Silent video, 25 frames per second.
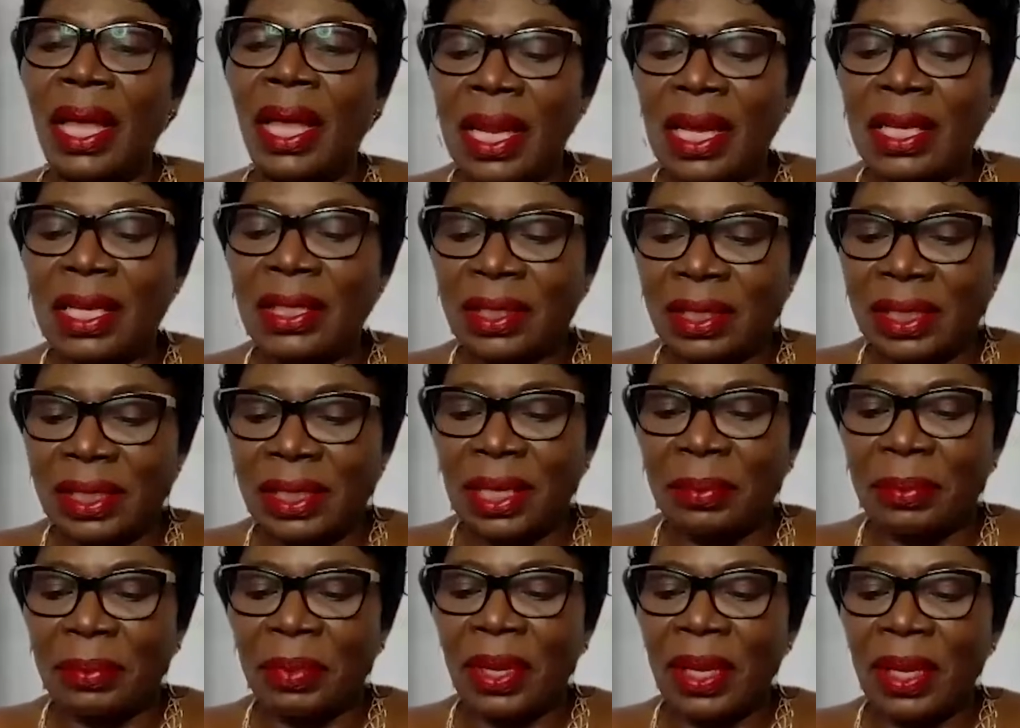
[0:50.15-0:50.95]
in his
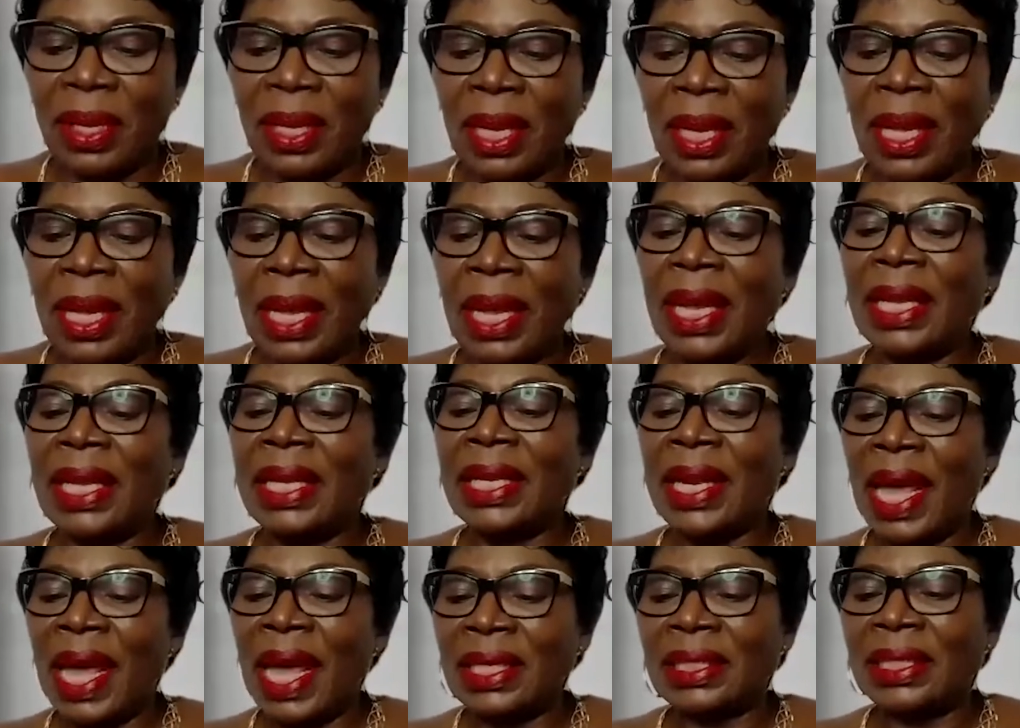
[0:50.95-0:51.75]
chip.
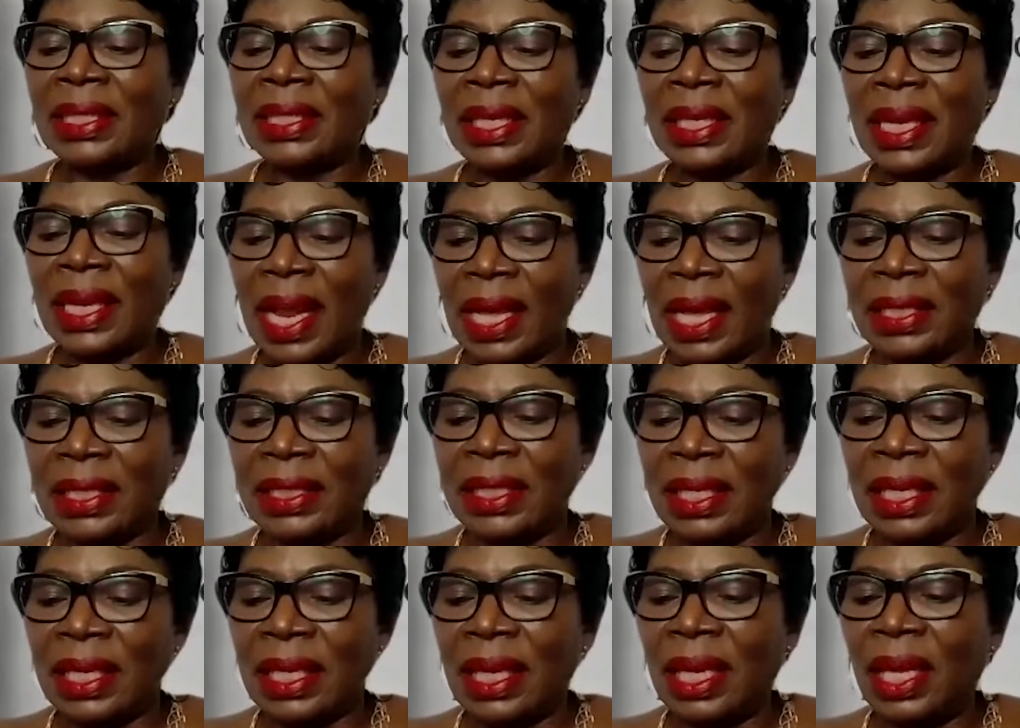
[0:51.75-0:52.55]
In
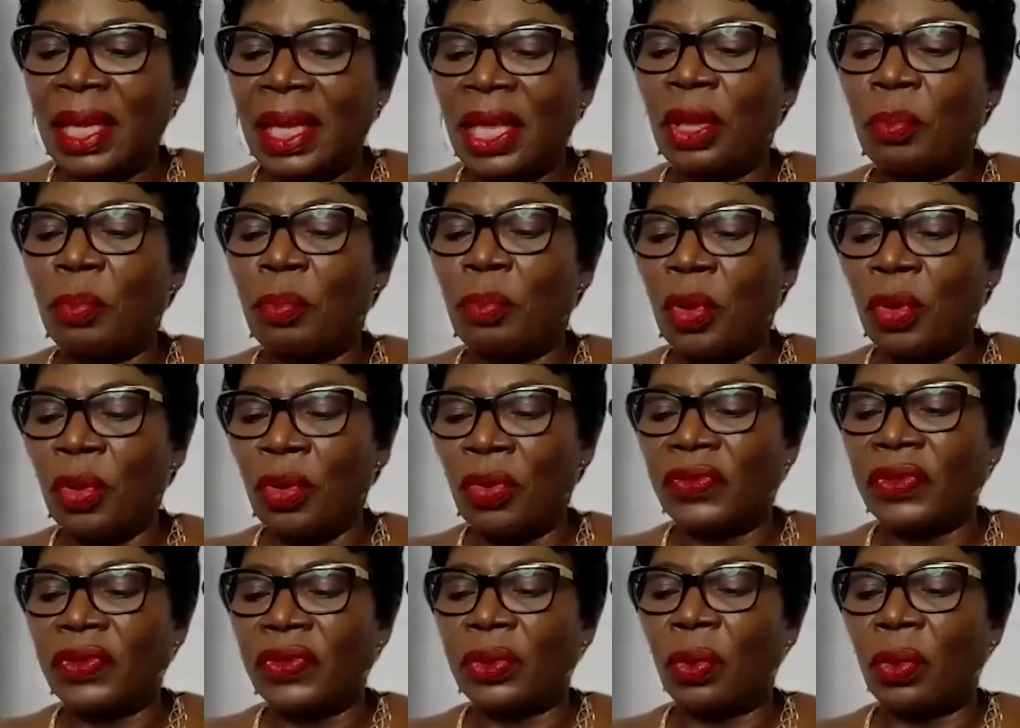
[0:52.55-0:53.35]
1990, he
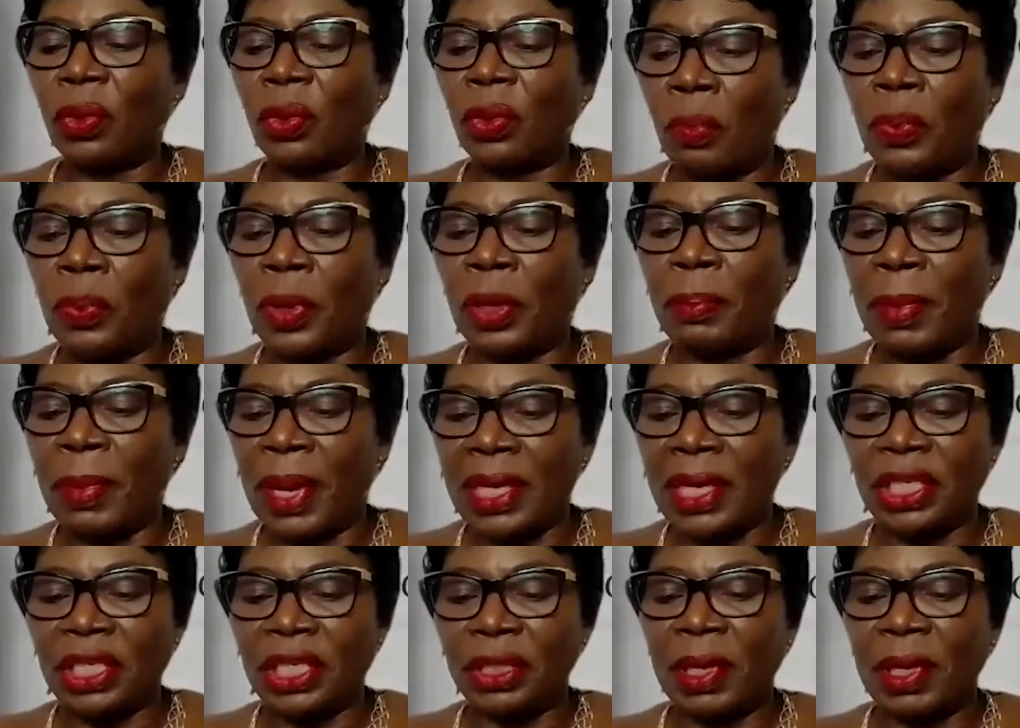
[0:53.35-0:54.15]
moved to corporate
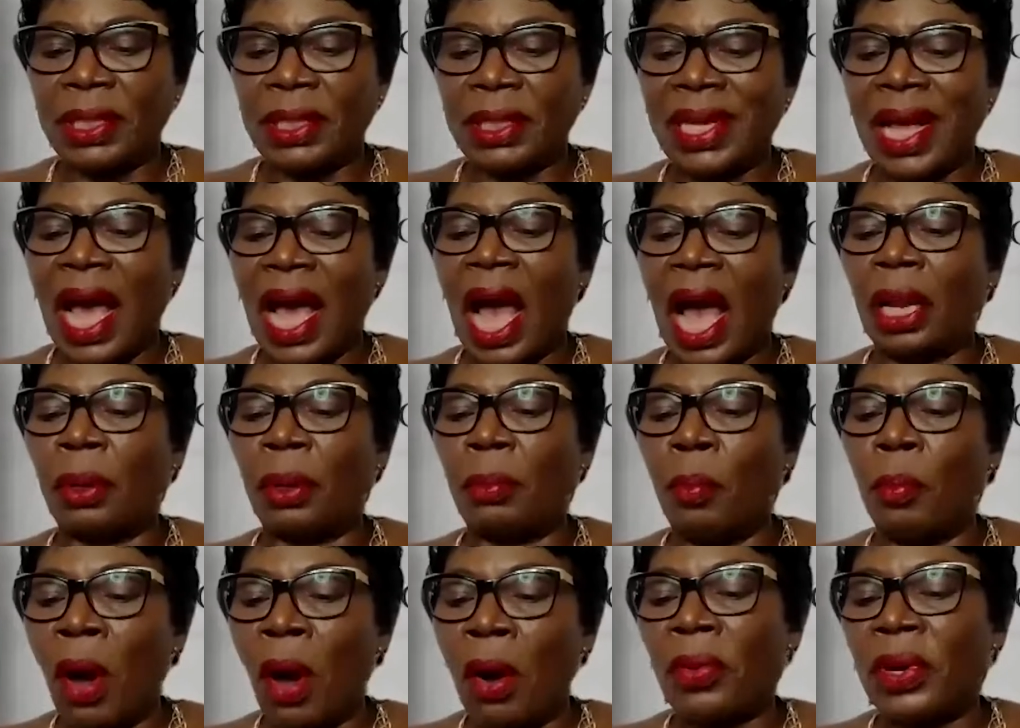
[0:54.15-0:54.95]
management
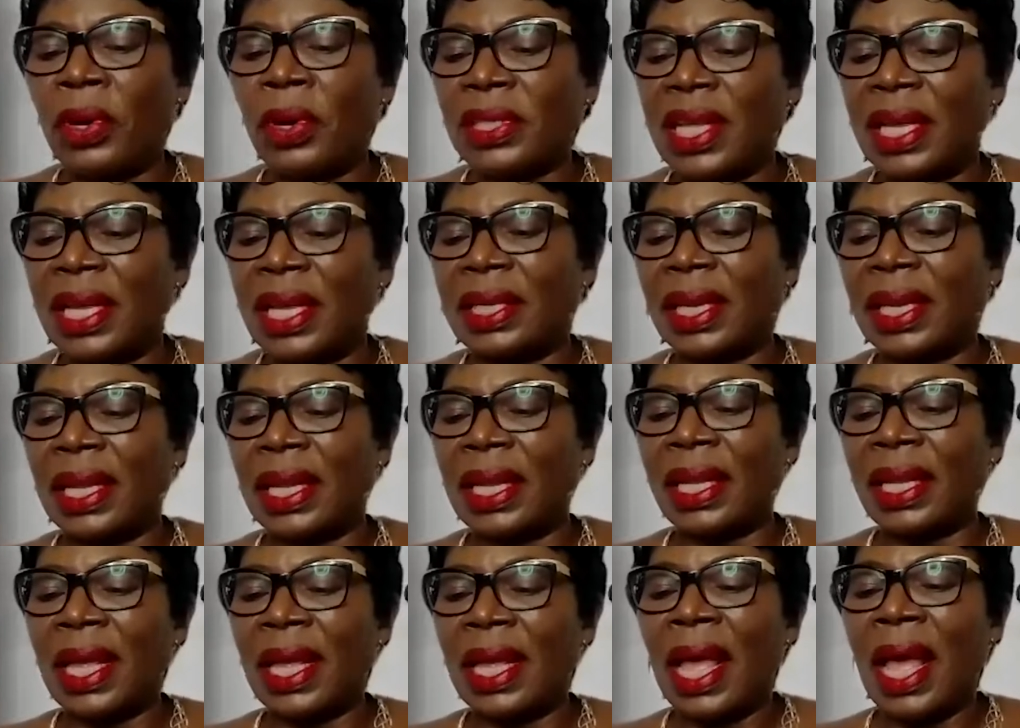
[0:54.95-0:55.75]
and more
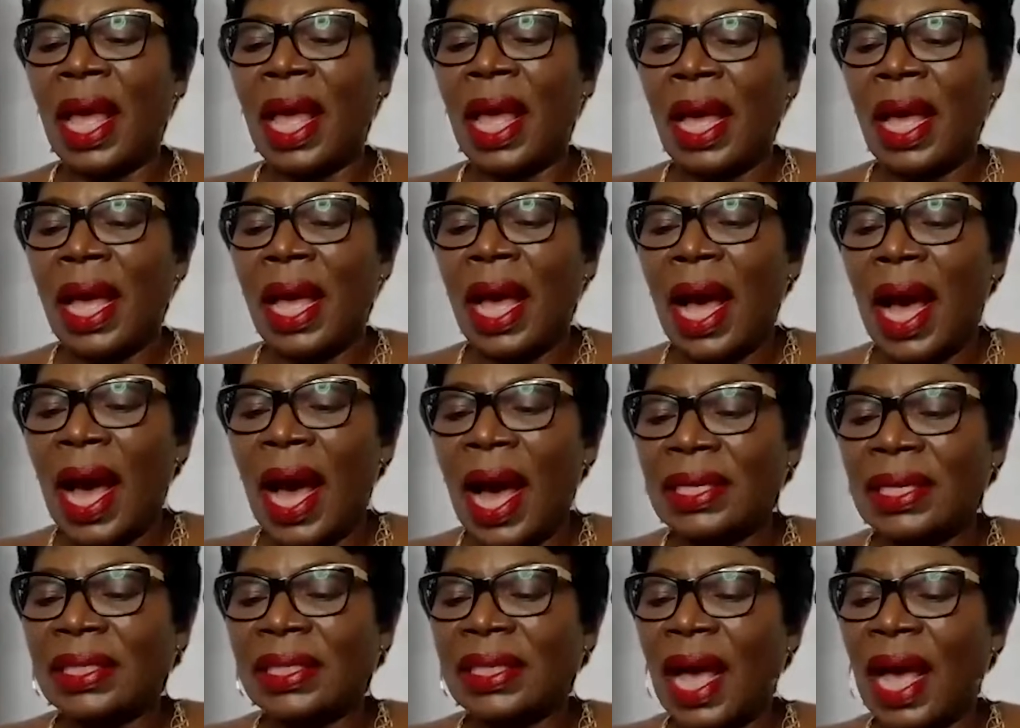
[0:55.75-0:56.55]
recently
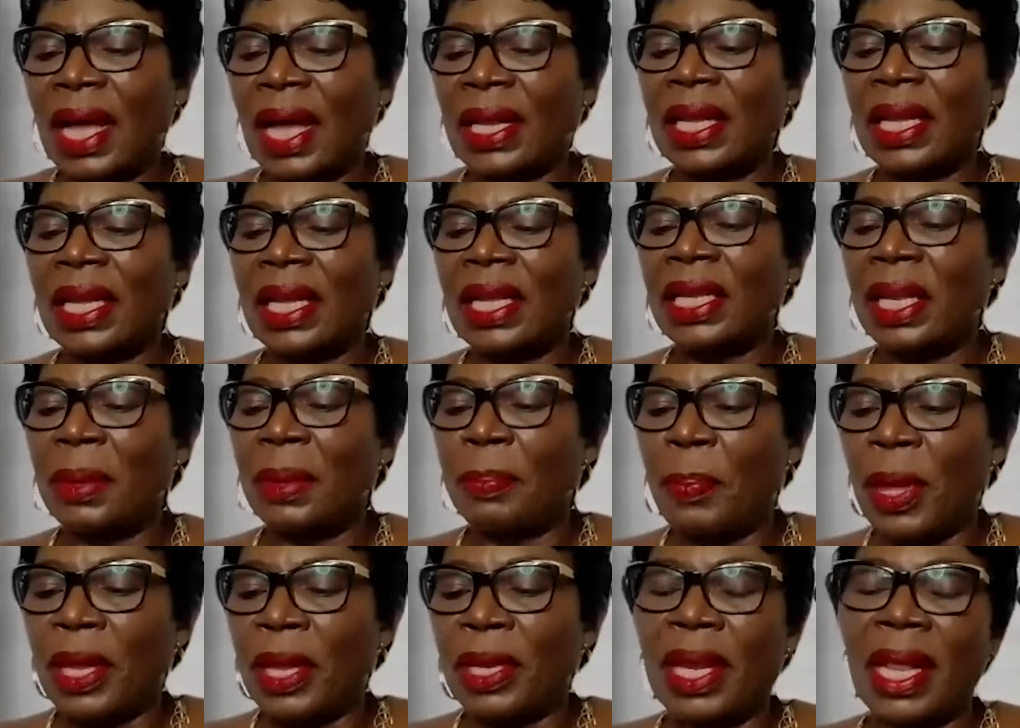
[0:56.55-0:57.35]
as an
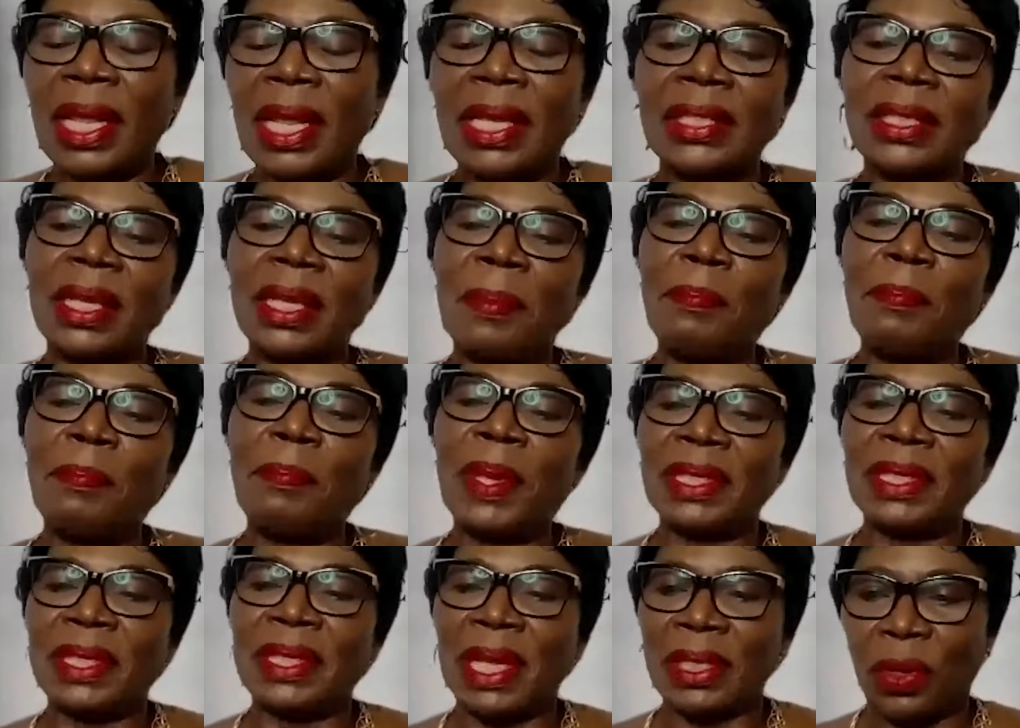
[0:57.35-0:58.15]
independent
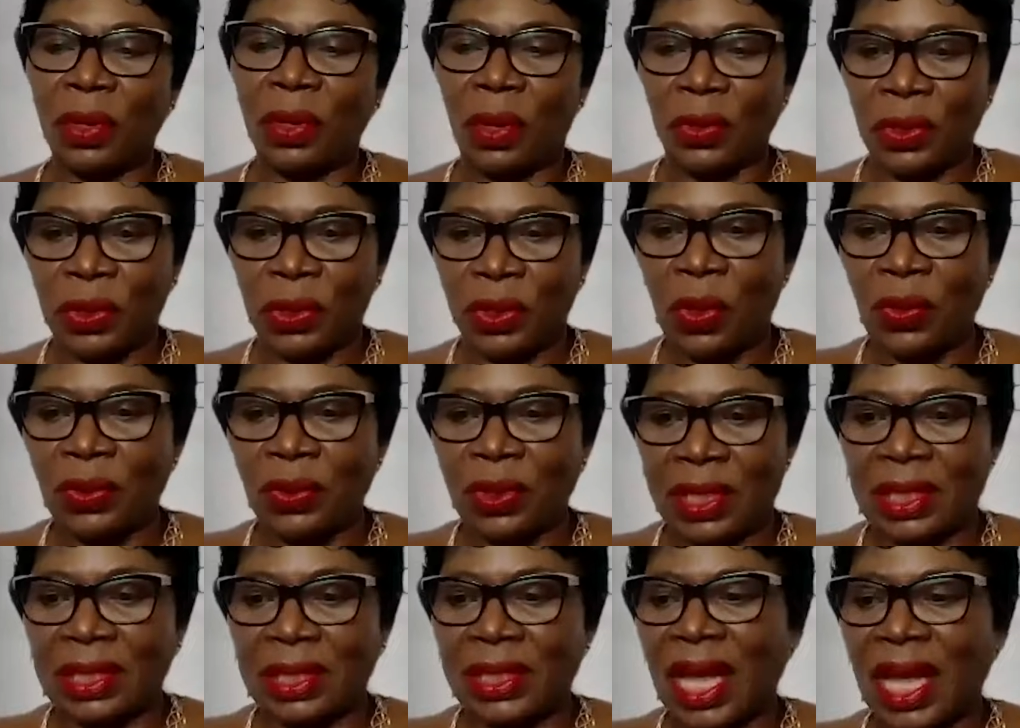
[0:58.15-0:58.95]
business
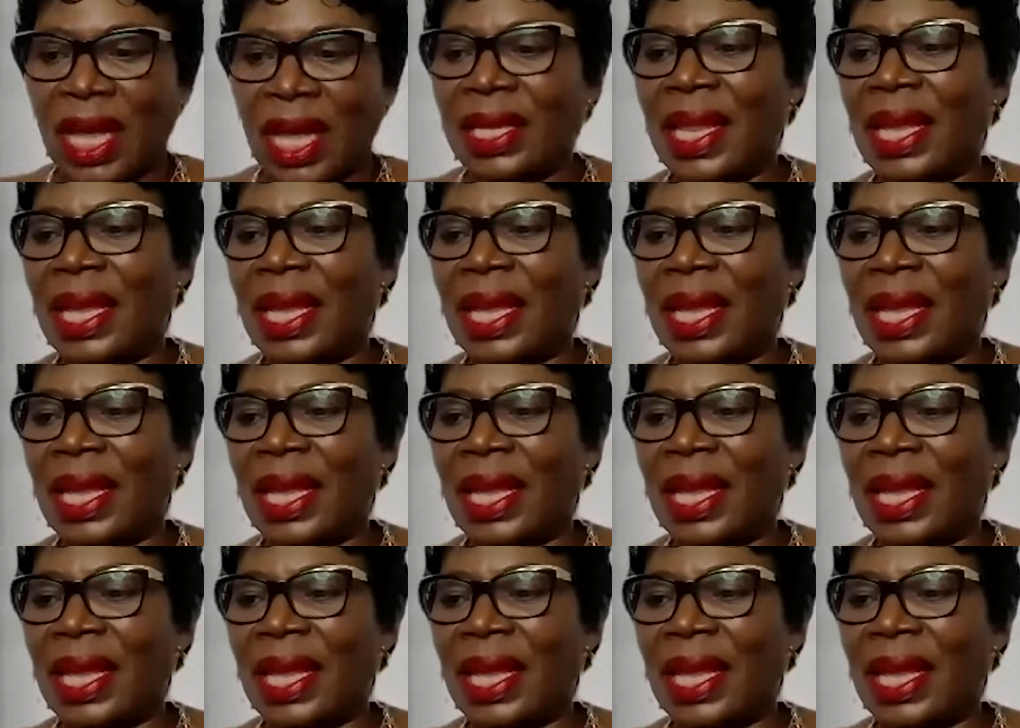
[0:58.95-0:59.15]
consultant.